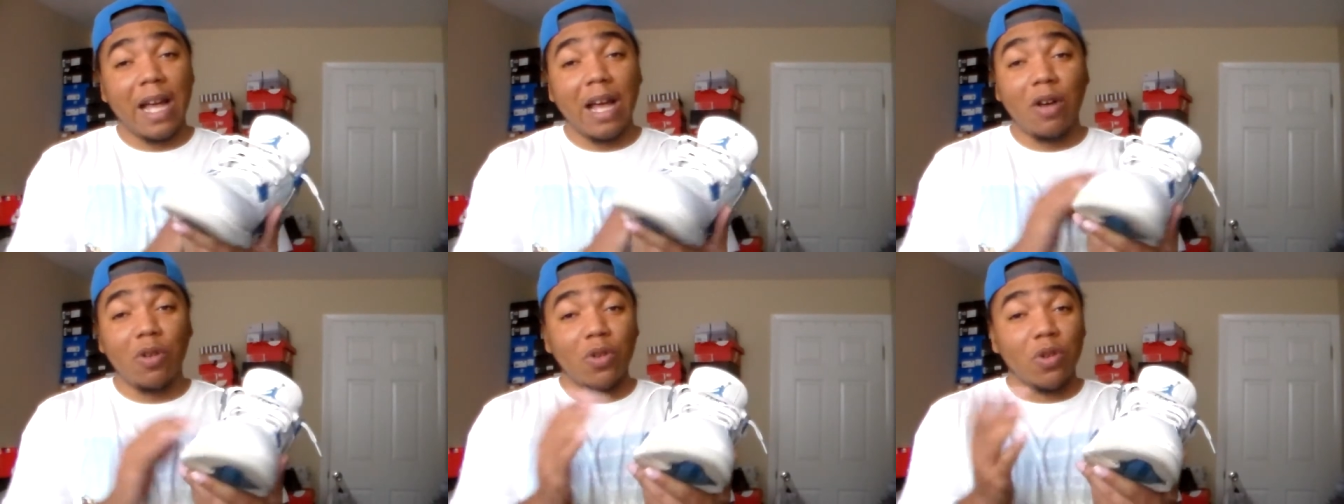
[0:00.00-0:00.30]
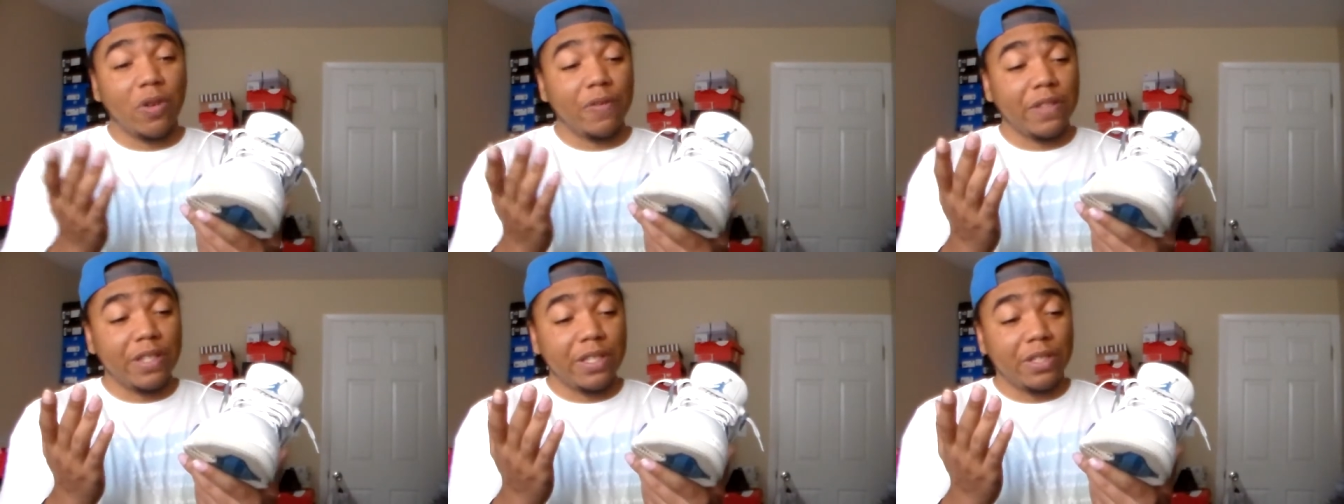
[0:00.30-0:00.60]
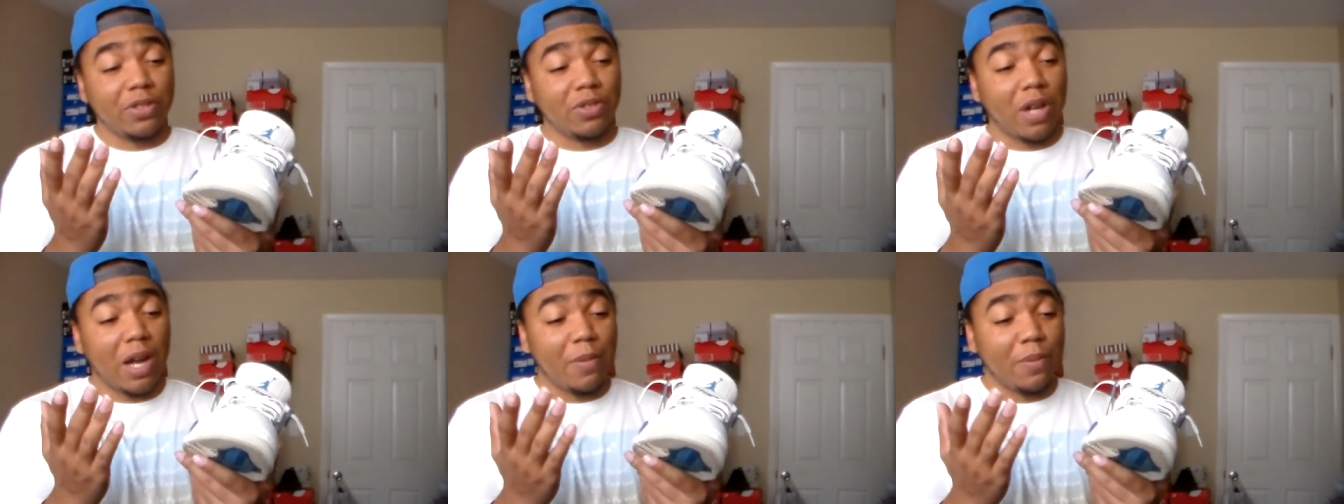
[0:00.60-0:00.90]
I don't know if
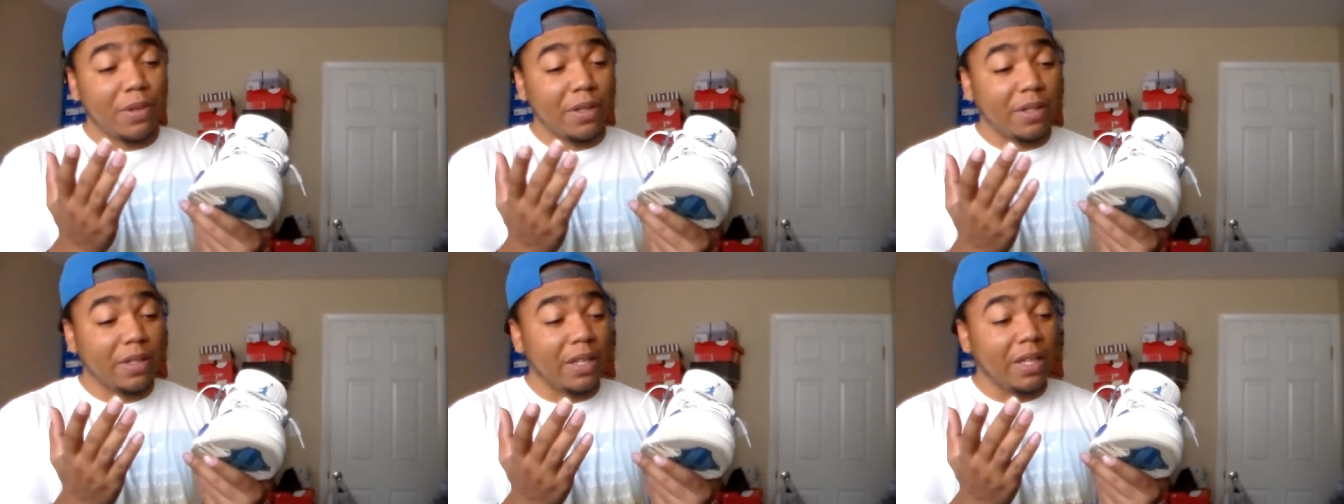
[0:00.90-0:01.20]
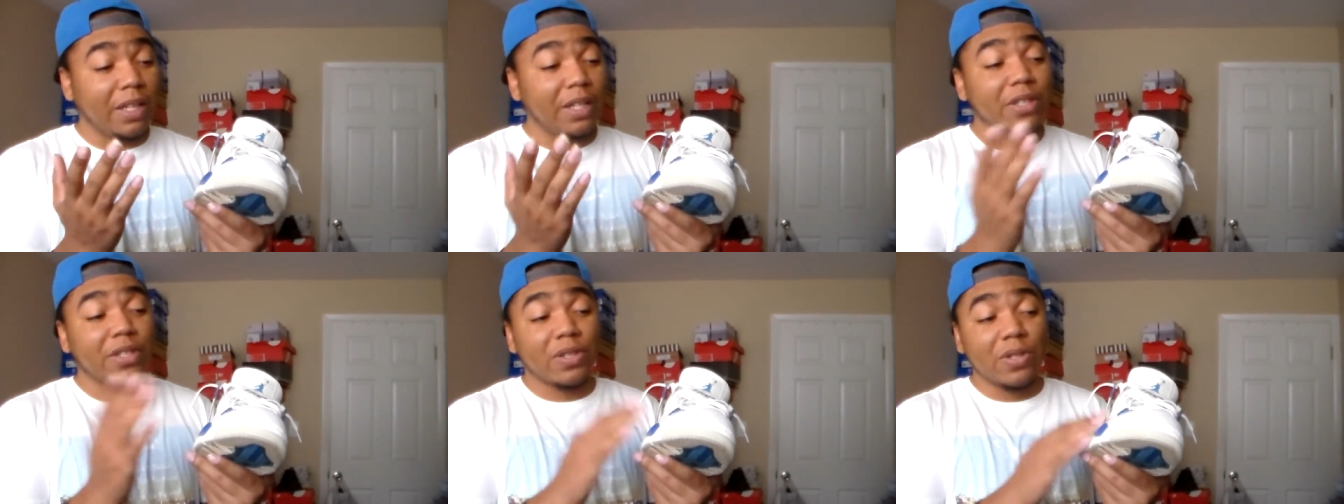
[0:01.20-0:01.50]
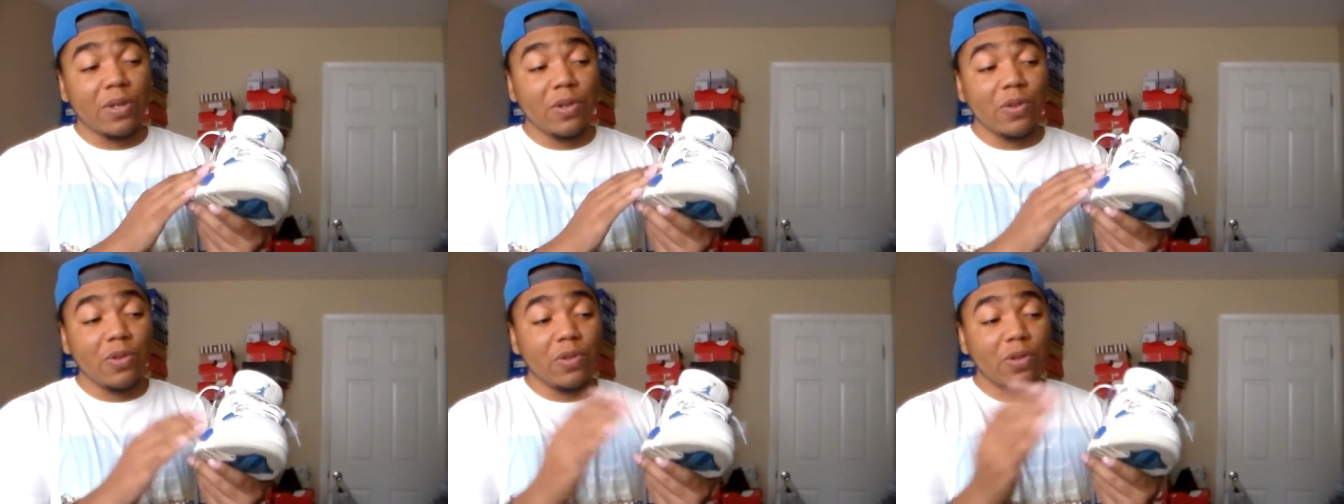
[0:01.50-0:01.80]
these dropping
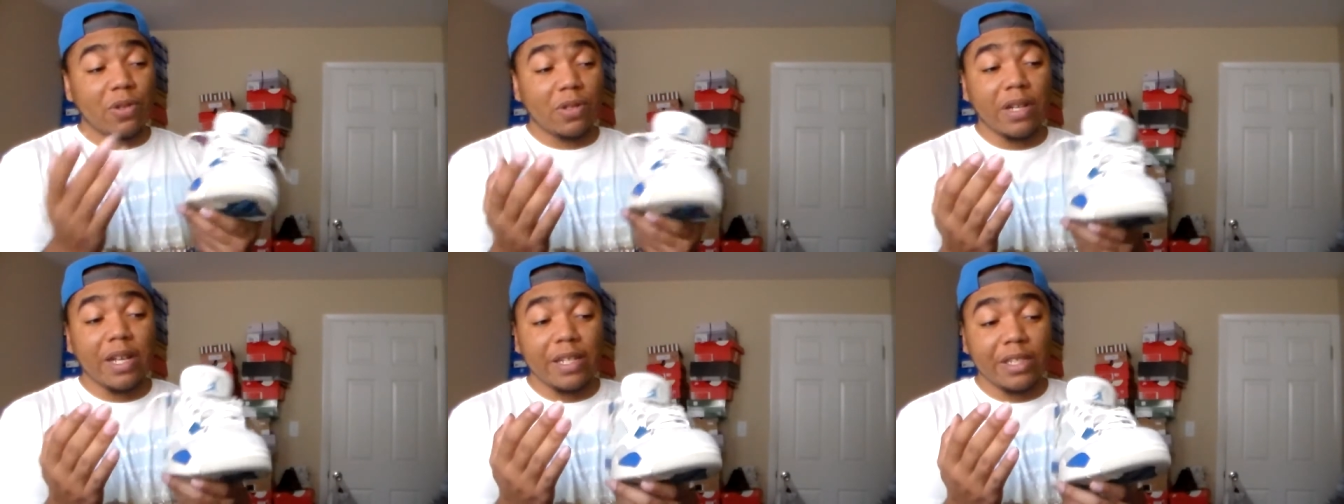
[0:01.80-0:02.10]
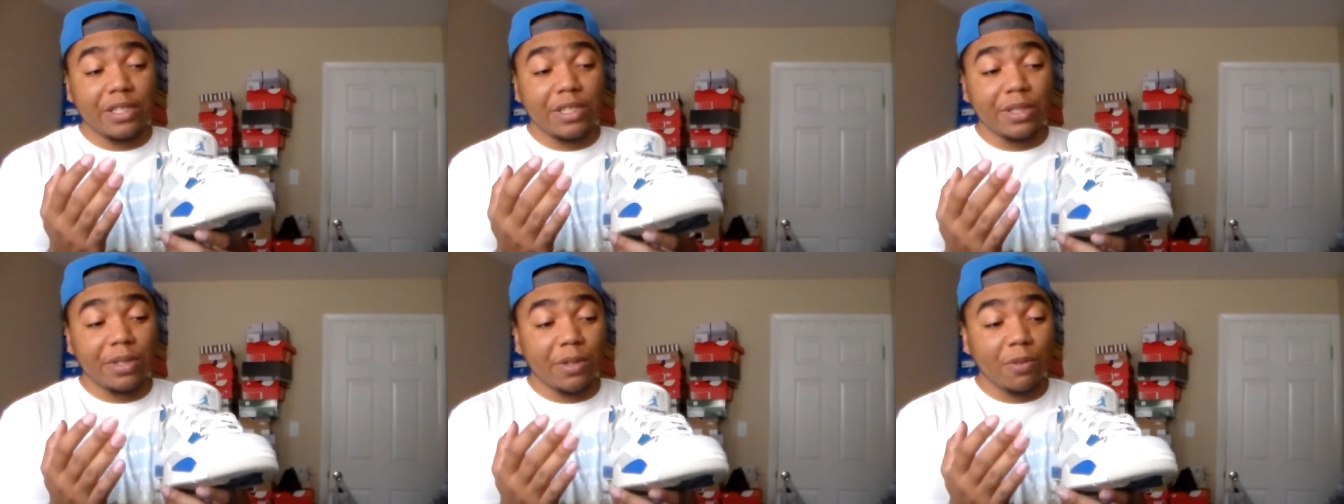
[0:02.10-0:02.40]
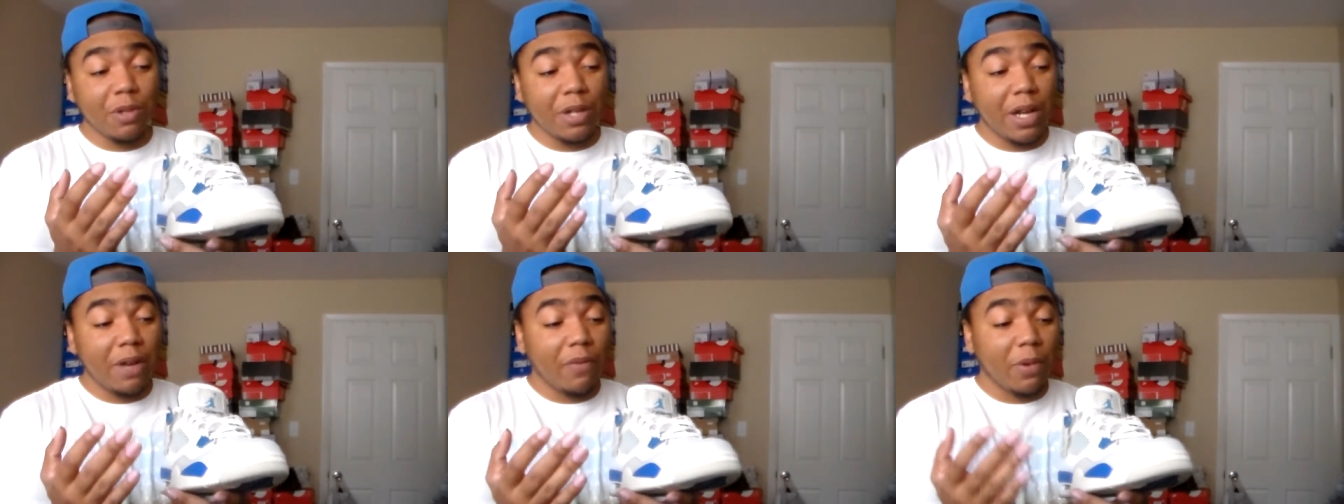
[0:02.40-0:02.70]
soon or next year
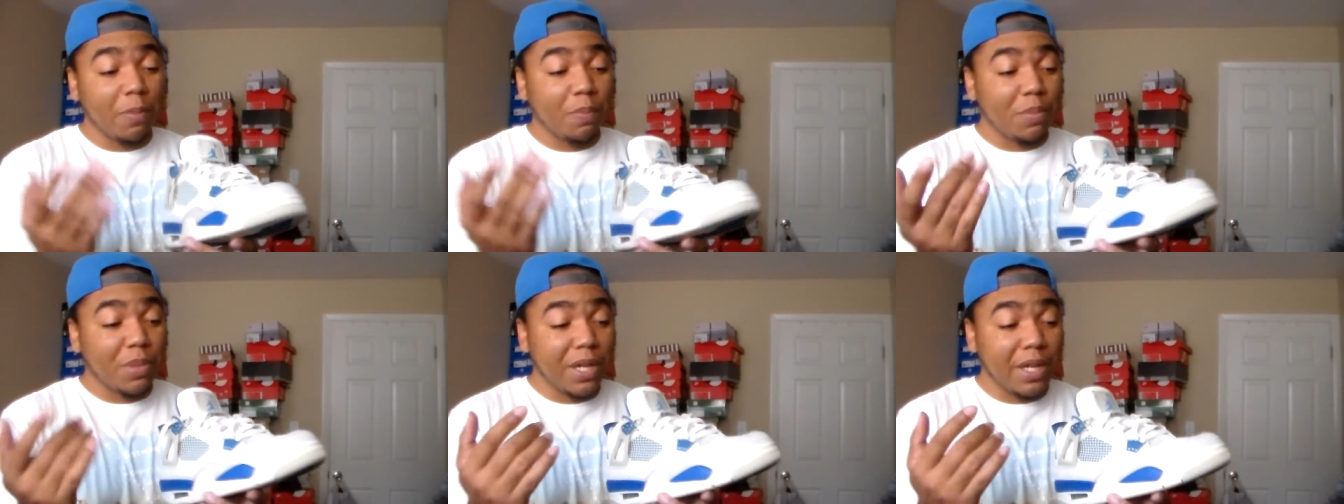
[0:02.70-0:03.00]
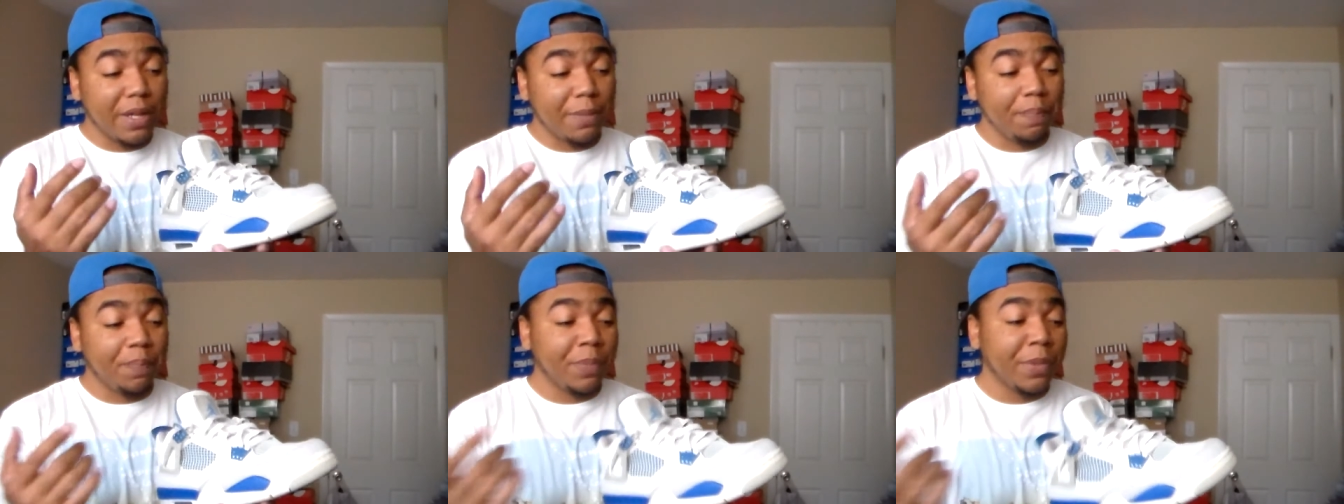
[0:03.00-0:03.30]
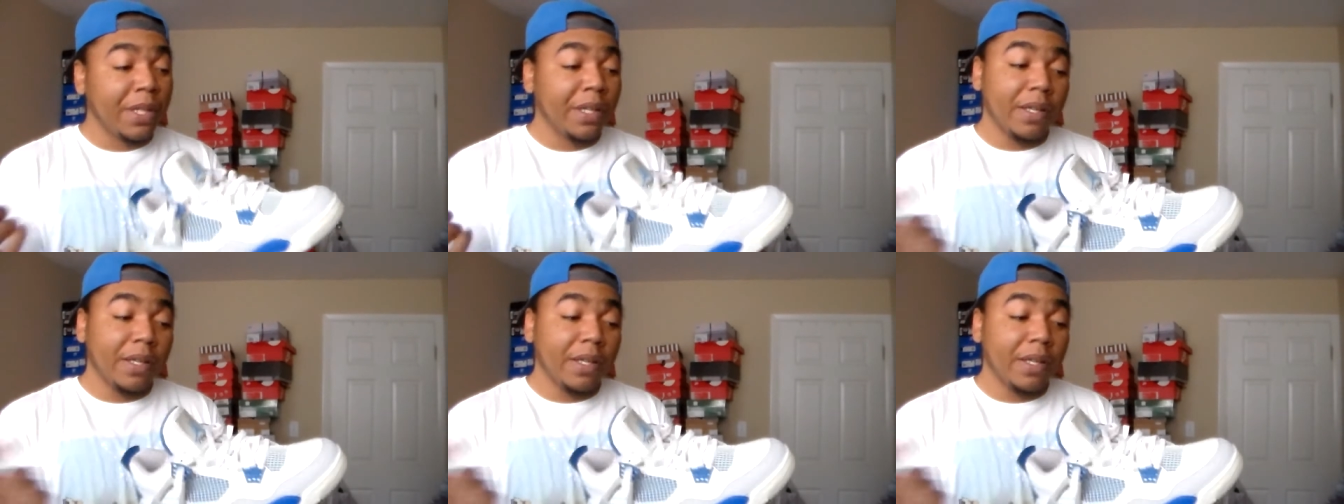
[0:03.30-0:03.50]
or whatever, but